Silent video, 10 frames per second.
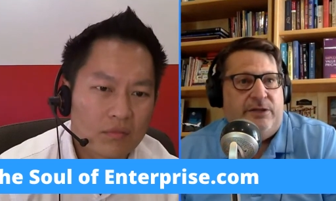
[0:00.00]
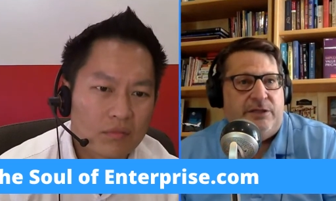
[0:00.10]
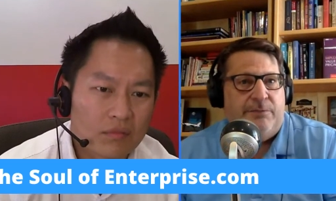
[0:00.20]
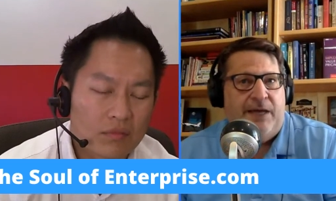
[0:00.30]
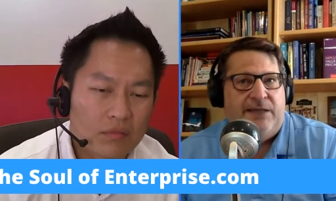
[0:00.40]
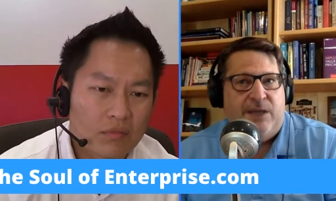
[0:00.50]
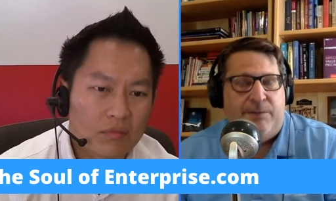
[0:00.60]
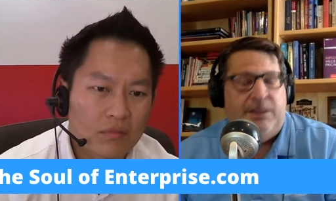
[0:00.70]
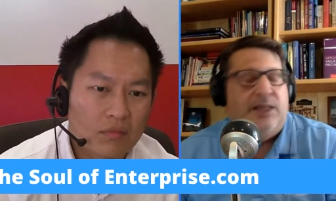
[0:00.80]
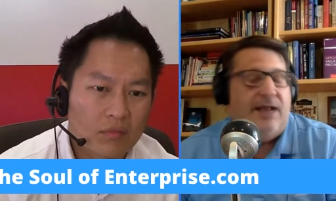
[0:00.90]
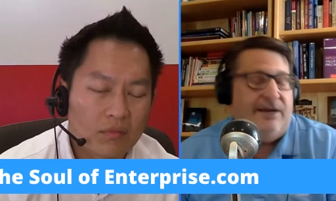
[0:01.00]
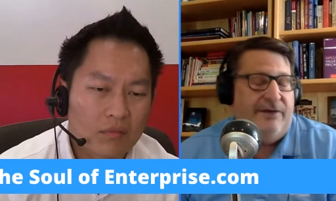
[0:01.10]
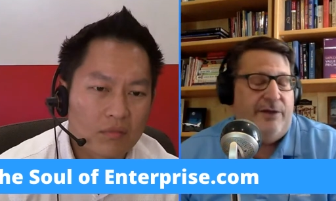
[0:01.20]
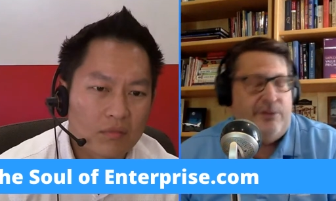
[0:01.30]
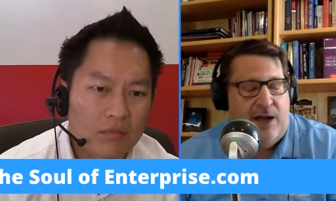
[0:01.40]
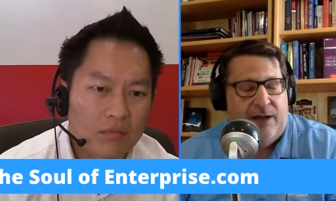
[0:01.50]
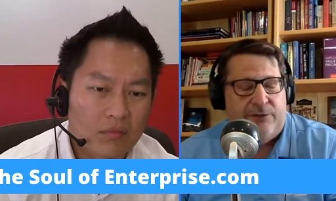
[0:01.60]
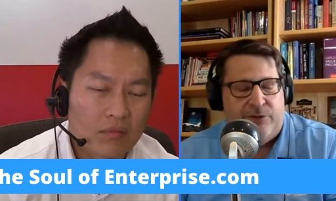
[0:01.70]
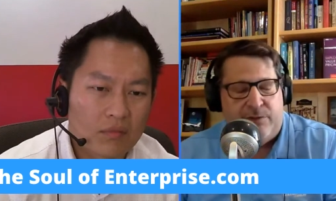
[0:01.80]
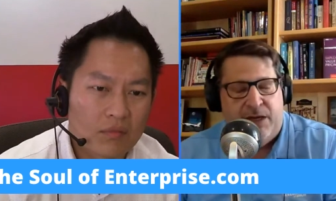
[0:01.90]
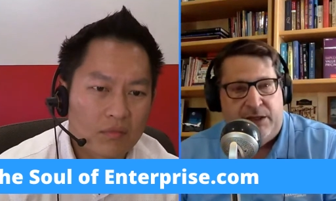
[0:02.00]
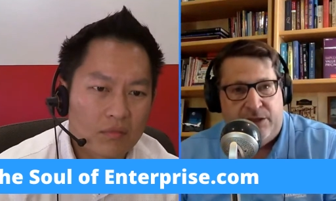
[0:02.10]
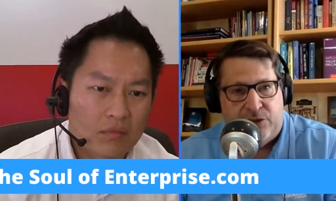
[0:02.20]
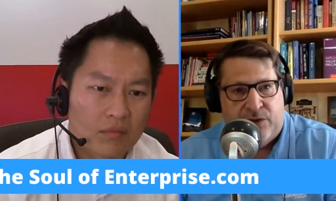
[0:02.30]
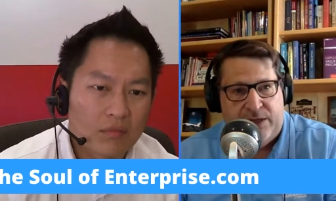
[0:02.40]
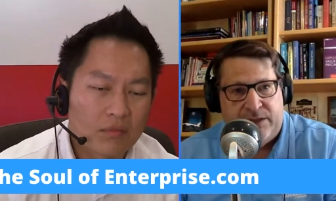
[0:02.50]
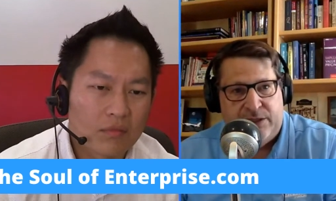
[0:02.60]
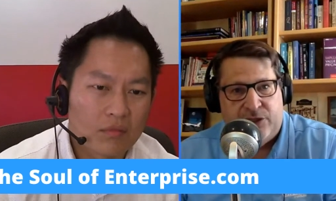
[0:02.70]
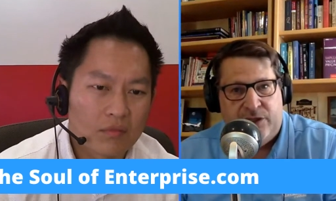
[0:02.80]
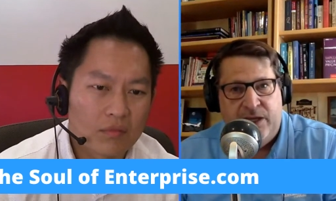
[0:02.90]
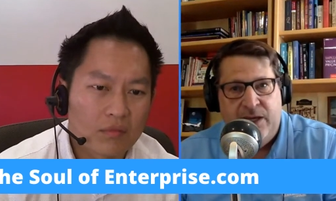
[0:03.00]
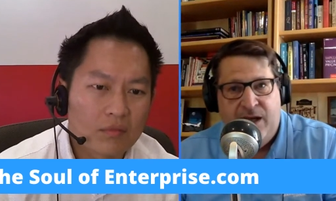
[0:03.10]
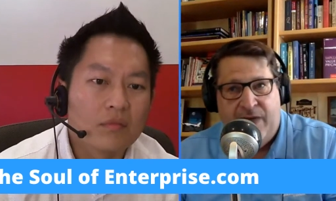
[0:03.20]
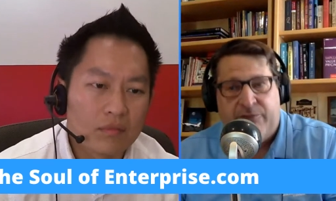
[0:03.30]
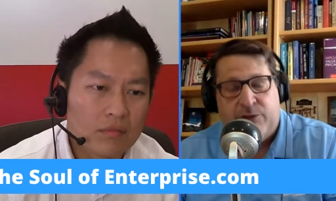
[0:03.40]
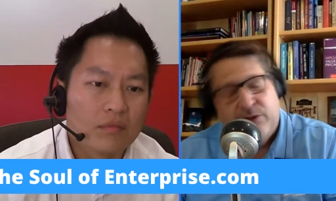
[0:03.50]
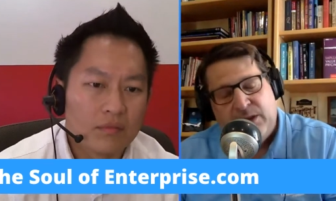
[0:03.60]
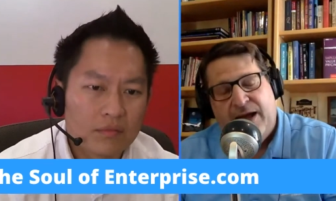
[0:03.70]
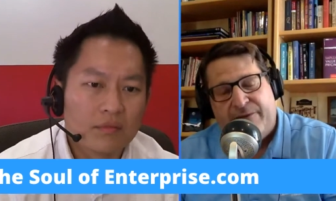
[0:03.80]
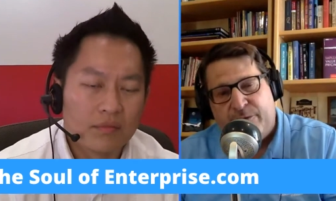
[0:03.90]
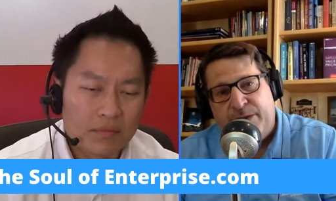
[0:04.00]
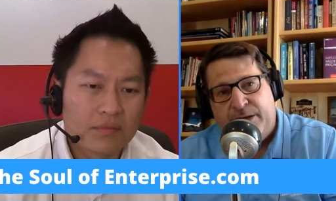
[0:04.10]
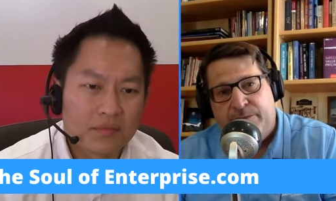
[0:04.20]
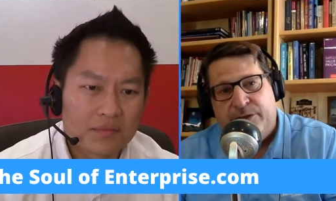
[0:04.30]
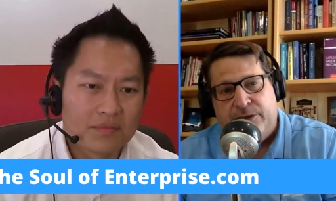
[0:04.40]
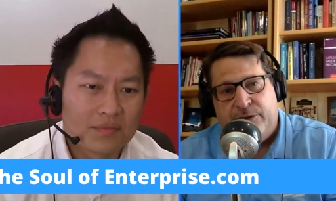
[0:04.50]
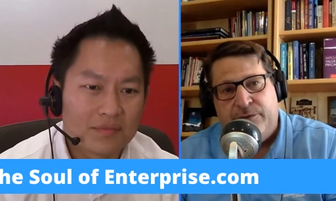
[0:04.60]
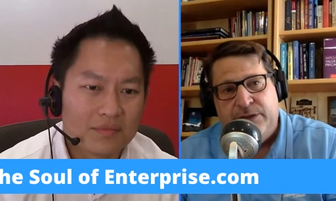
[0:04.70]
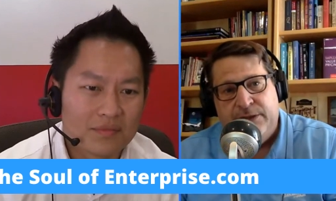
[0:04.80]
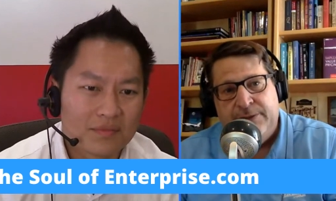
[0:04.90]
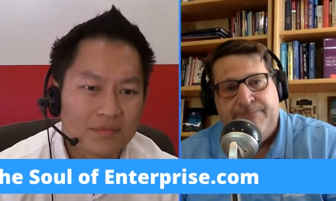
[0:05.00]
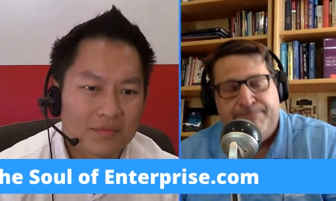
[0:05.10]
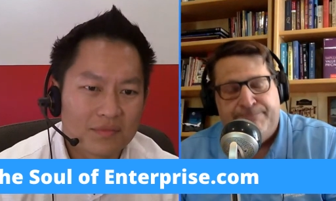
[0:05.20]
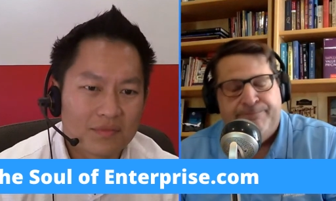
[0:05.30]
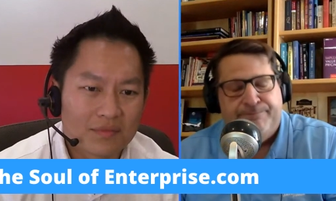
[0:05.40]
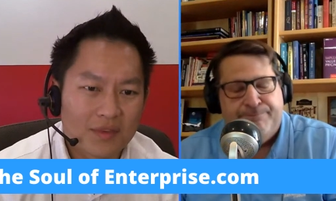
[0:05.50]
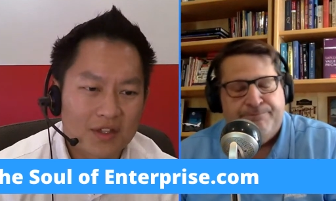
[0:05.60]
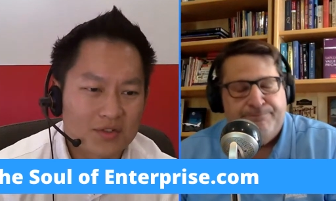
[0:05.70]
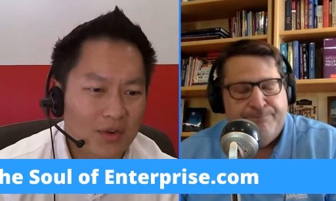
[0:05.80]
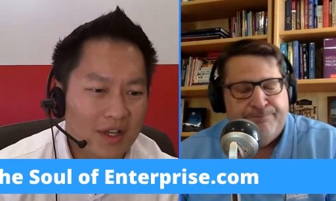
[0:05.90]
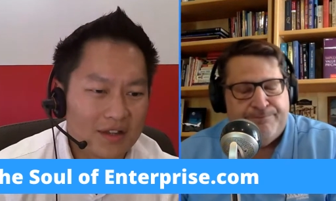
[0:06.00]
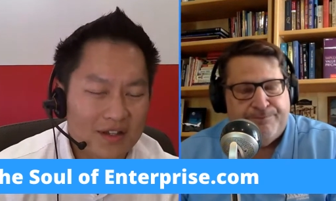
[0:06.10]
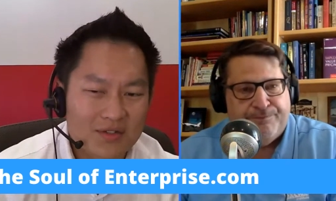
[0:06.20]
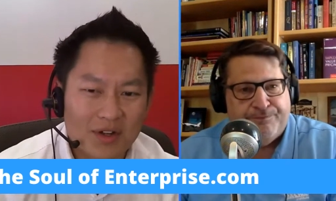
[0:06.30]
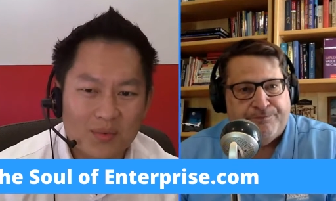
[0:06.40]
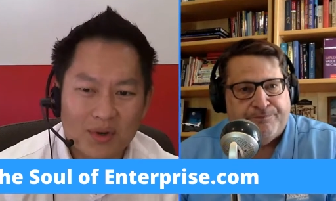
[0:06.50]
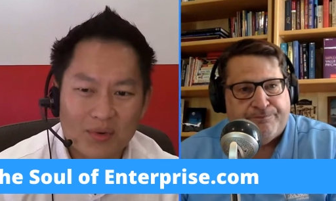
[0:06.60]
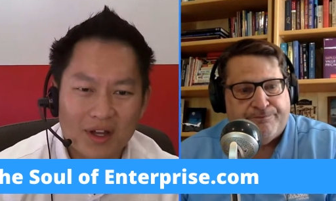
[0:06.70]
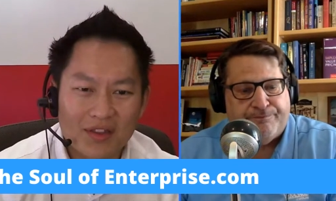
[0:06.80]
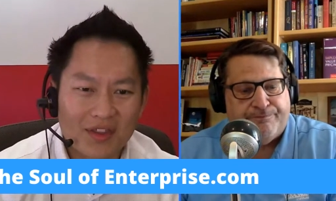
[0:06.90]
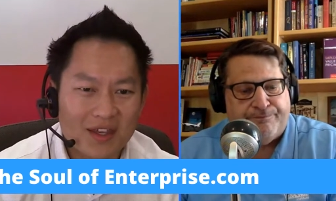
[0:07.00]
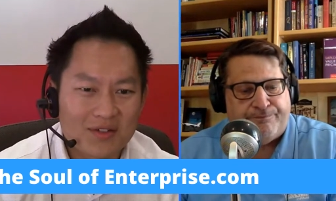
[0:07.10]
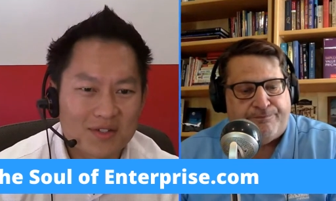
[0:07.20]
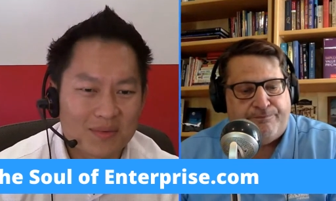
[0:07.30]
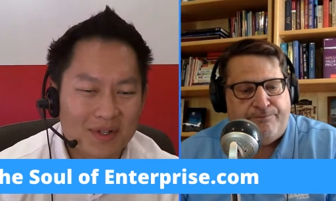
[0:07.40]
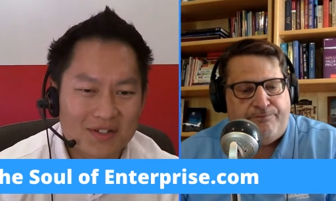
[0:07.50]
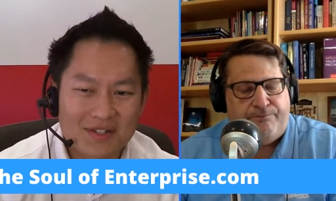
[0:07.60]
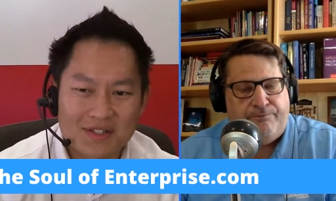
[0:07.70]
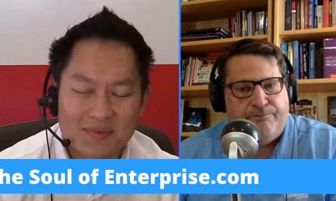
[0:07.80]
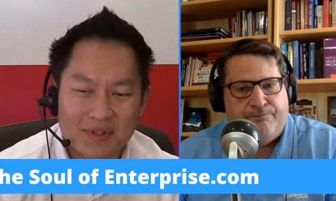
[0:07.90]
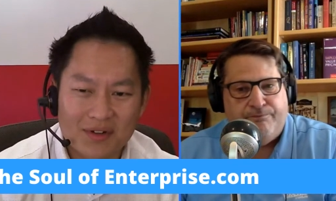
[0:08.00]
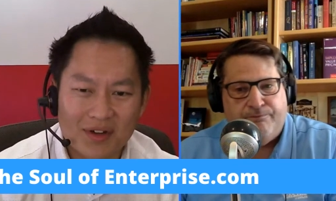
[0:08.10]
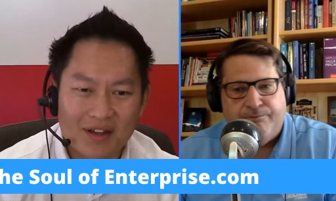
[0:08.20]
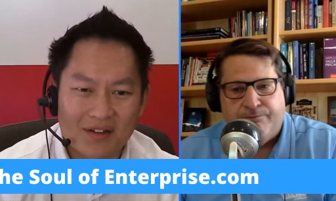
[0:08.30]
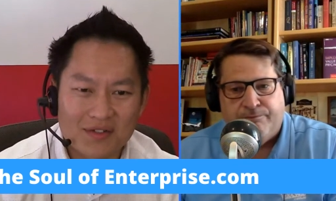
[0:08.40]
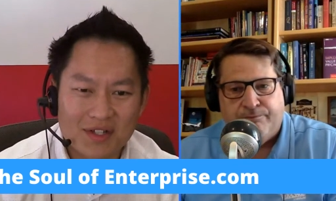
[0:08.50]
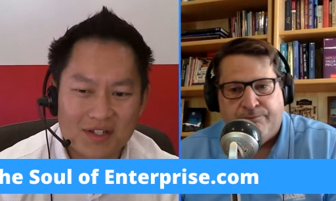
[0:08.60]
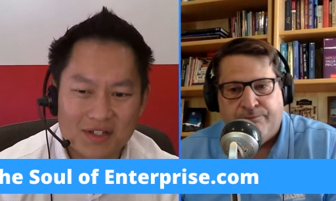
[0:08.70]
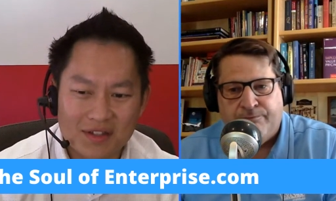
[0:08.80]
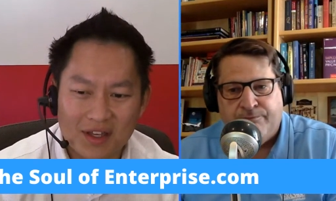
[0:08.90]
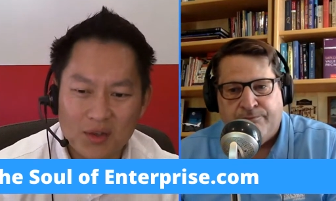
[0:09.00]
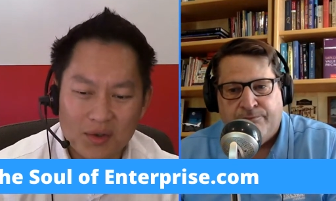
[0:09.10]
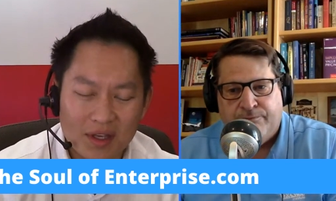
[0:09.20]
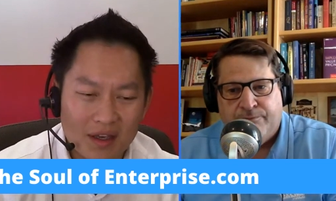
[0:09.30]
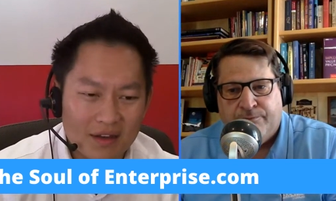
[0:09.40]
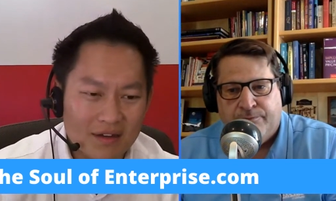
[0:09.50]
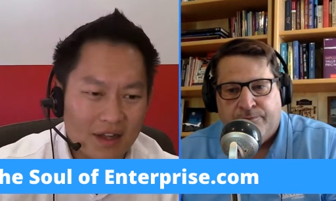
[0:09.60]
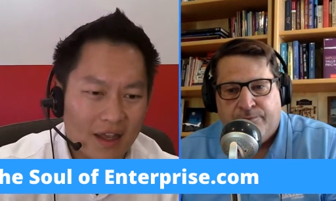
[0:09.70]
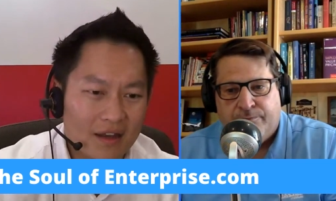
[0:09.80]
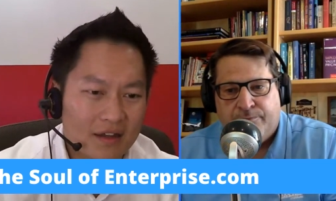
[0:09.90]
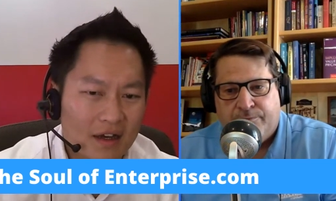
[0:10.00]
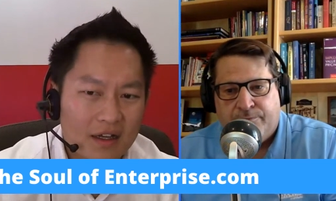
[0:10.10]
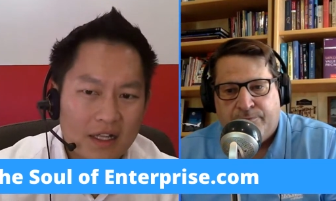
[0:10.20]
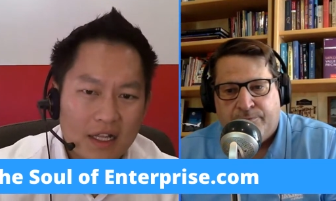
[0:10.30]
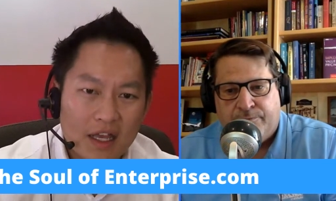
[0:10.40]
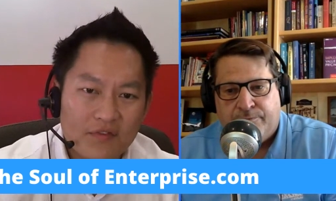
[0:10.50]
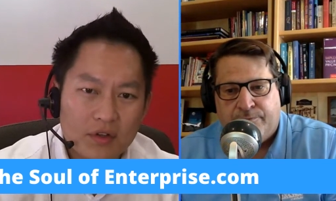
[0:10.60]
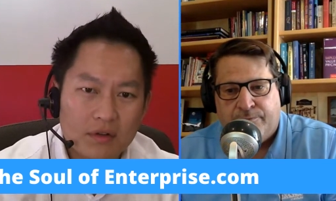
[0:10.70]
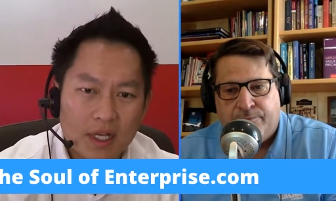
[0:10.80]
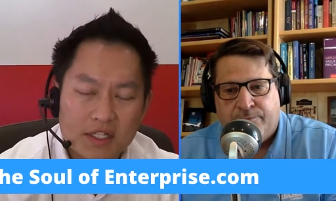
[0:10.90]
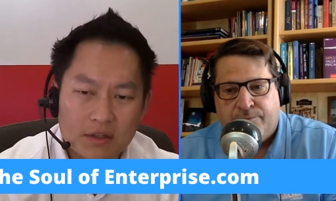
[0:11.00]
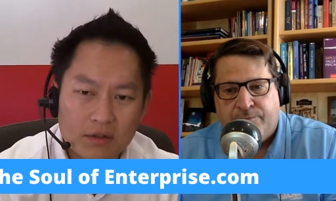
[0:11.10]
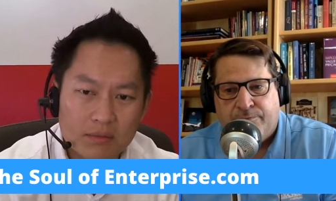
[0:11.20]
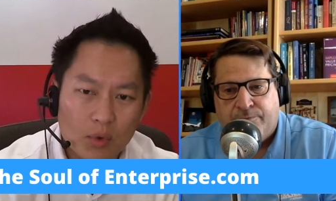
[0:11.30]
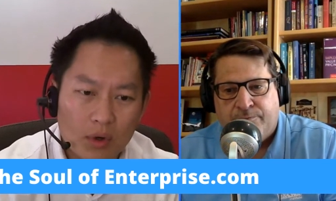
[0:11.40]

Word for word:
Speaker 1: in the space, helping a lot of other doctors make this transition. I've learned a lot from him too.
Speaker 2: That's great. That's great. Well, Ron, thank you so much. This has been a great conversation. Thank you again. And uh, if you like to learn